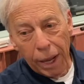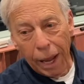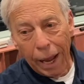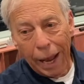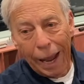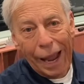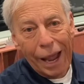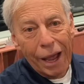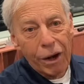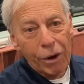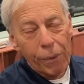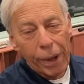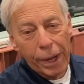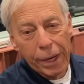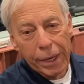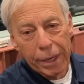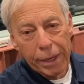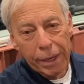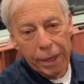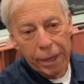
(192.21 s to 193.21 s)
How do I
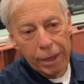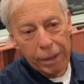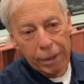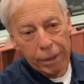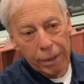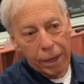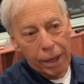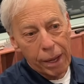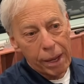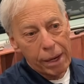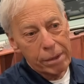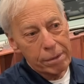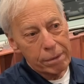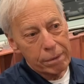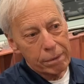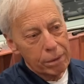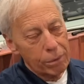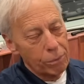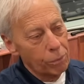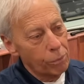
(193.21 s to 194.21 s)
get in? And
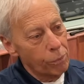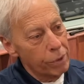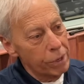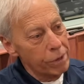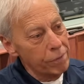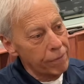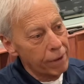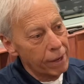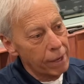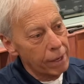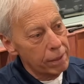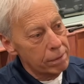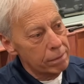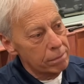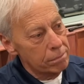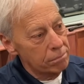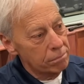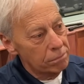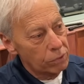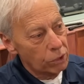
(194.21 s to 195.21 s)
we've had
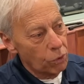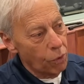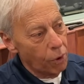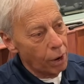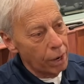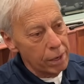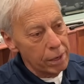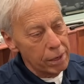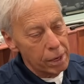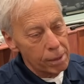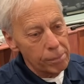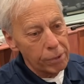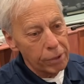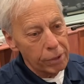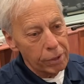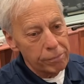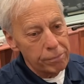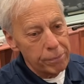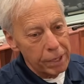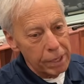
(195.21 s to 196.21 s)
quite a
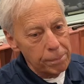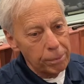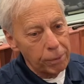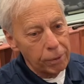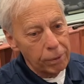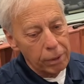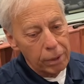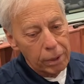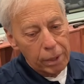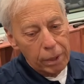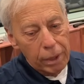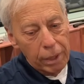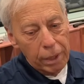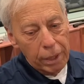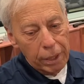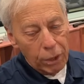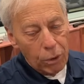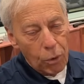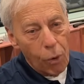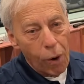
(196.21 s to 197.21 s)
number of people
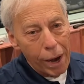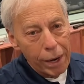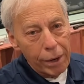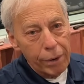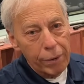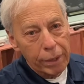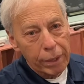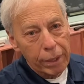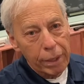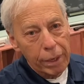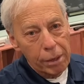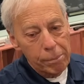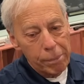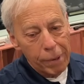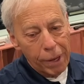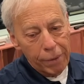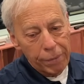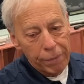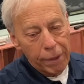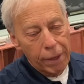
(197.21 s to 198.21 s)
inquiring
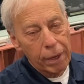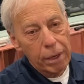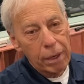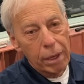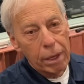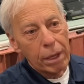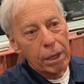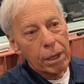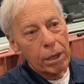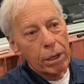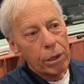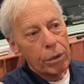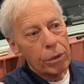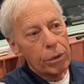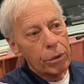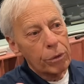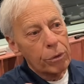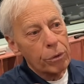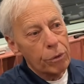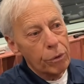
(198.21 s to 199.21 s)
about that.
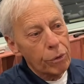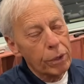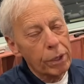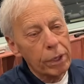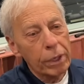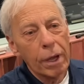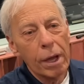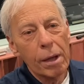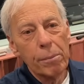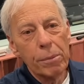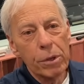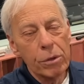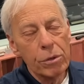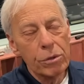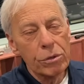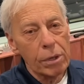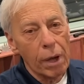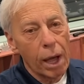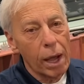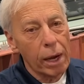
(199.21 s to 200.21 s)
You can come
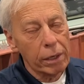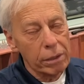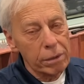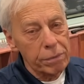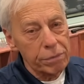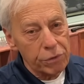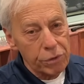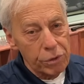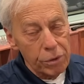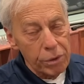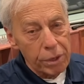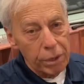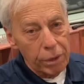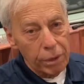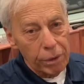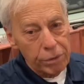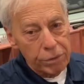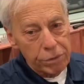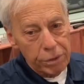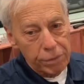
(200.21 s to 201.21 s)
use Octave
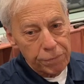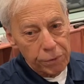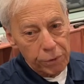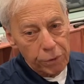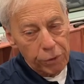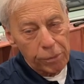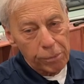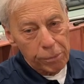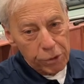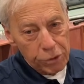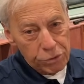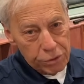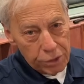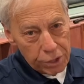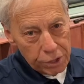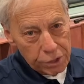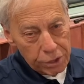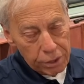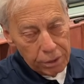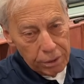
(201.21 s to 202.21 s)
Studios if you're a
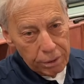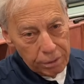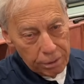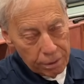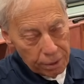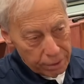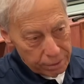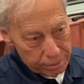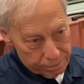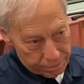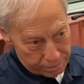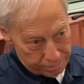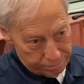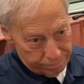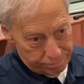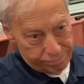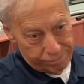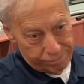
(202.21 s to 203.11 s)
musician that's